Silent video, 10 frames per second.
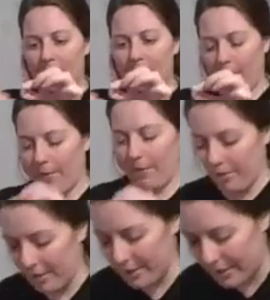It's probably
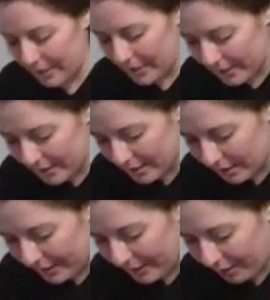harder to see because it's
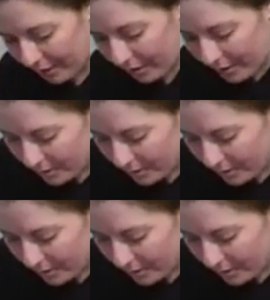clear.